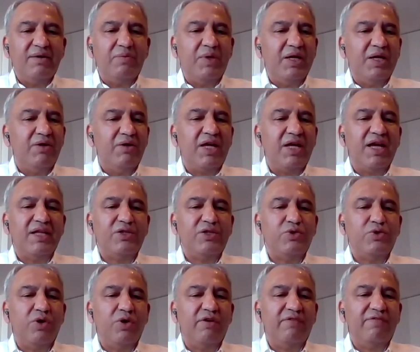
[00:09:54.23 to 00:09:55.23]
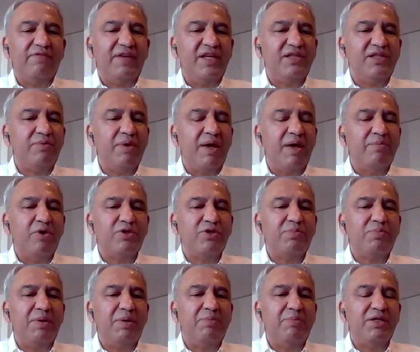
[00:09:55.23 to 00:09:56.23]
We are looking at geographies where
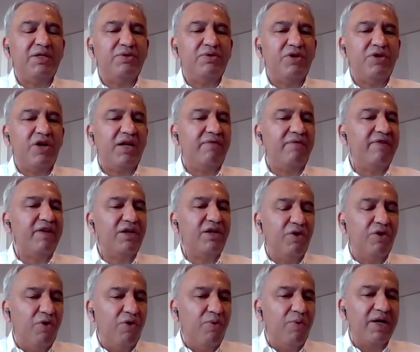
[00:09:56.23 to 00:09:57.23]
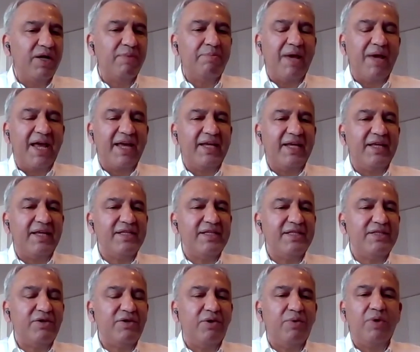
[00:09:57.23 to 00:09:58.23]
most people do not even know what a bank
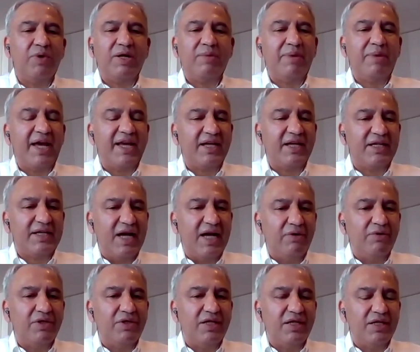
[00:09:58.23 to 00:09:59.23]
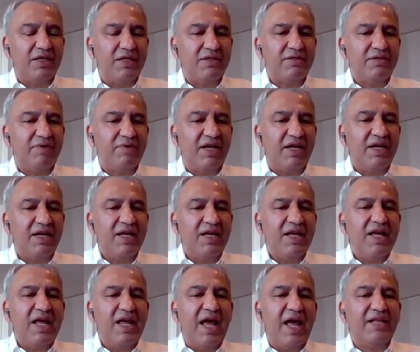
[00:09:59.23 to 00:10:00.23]
is or what a bank account is, right?
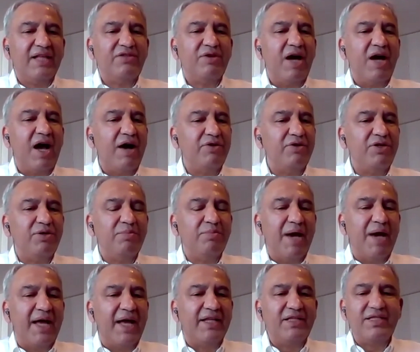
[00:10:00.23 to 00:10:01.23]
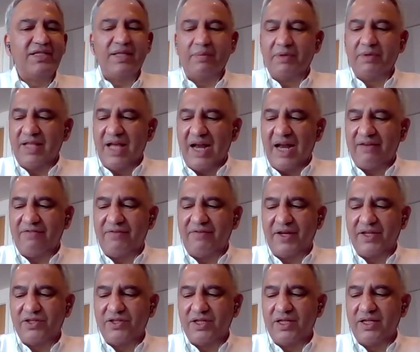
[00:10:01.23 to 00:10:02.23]
And so how do you manage some of that
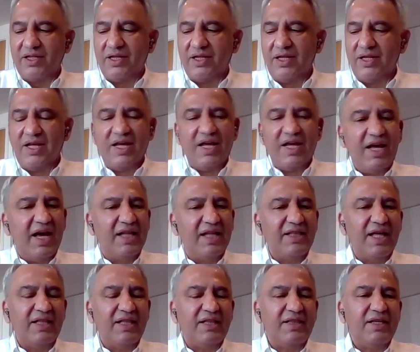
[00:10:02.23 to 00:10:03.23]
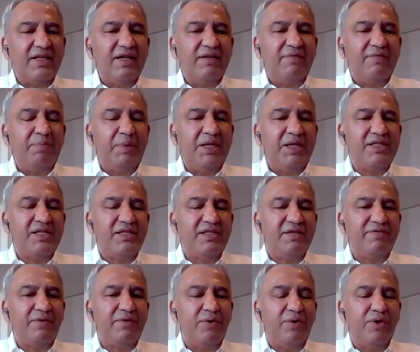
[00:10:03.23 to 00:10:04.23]
friction? And then the third piece is,
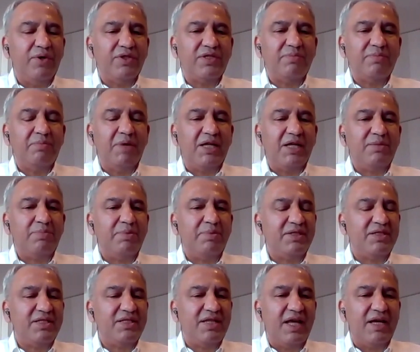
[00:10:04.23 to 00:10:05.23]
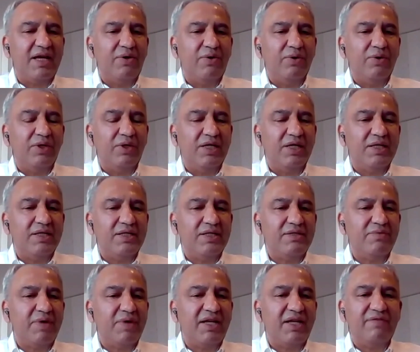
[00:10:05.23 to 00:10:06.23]
of course, multiple
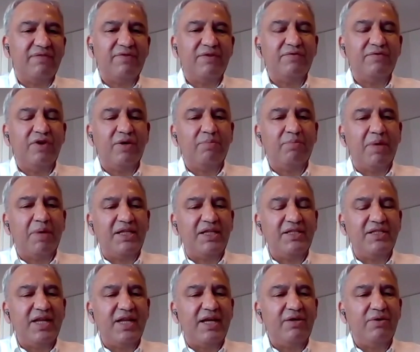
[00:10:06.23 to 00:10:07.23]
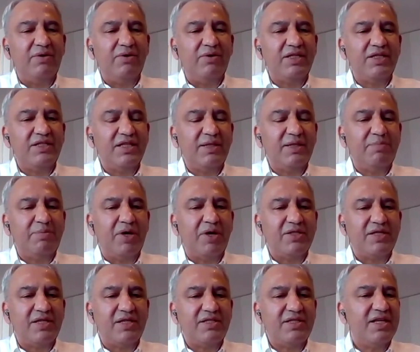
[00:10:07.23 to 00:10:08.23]
stakeholders, right? If you've got many stakeholders in the
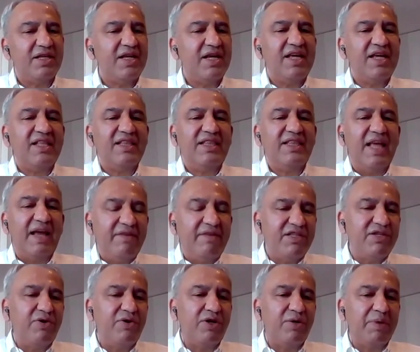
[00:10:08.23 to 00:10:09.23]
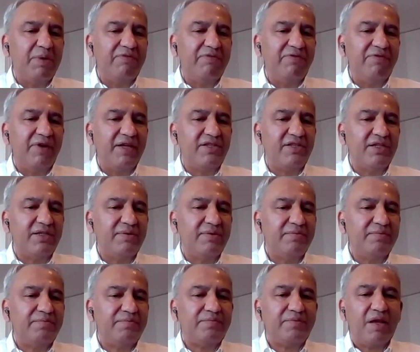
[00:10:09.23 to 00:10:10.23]
process, there is going to be friction,
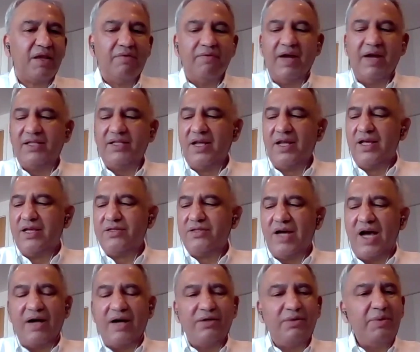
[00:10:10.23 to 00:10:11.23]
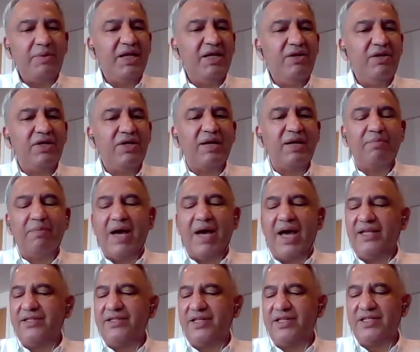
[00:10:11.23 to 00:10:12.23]
right? So how do we look at
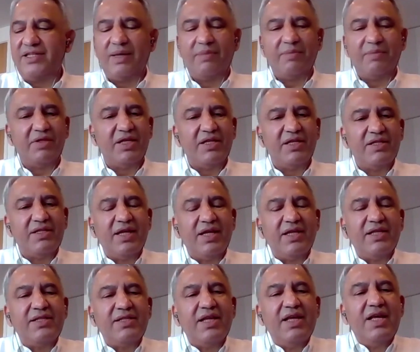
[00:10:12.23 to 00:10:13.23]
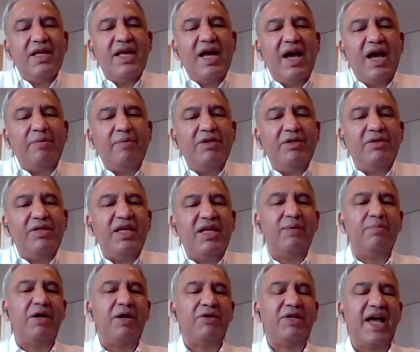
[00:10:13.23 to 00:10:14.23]
managing some of these things? I mean, you
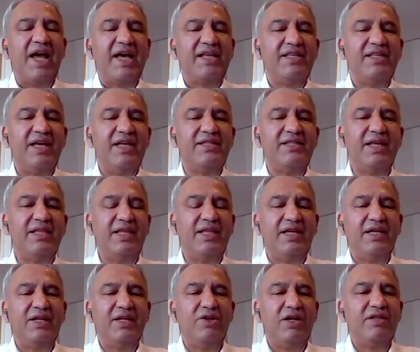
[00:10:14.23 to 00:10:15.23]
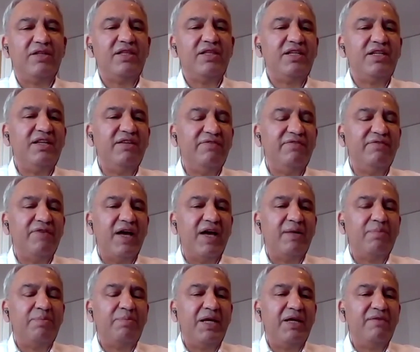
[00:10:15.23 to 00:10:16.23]
think about access, I think a lot of the
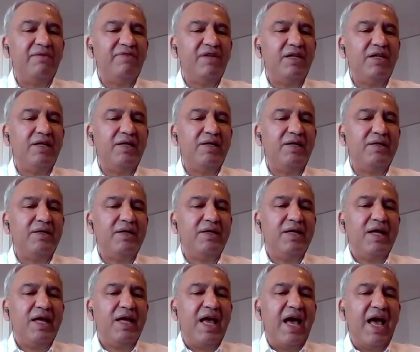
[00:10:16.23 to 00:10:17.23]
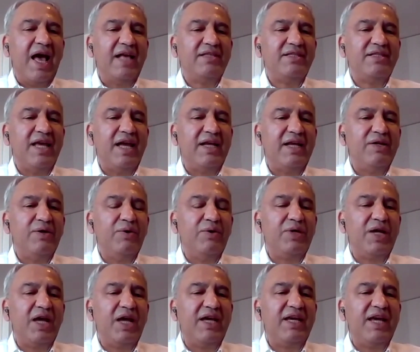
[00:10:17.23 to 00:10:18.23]
developing world has said,
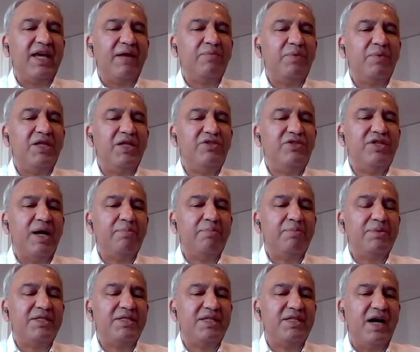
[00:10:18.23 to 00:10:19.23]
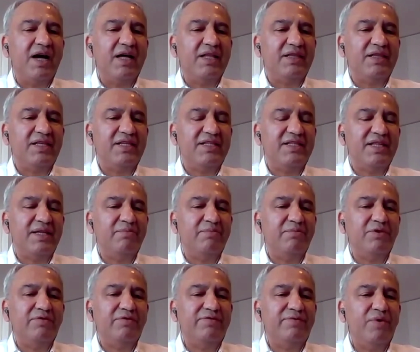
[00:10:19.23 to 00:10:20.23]
okay, can we jumpstart this and
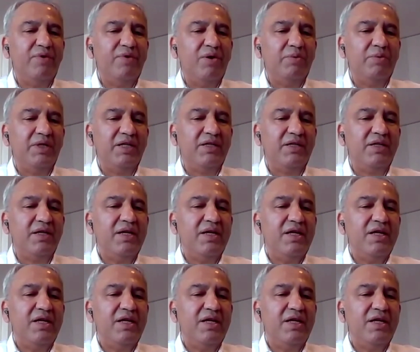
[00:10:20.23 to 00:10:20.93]
move forward?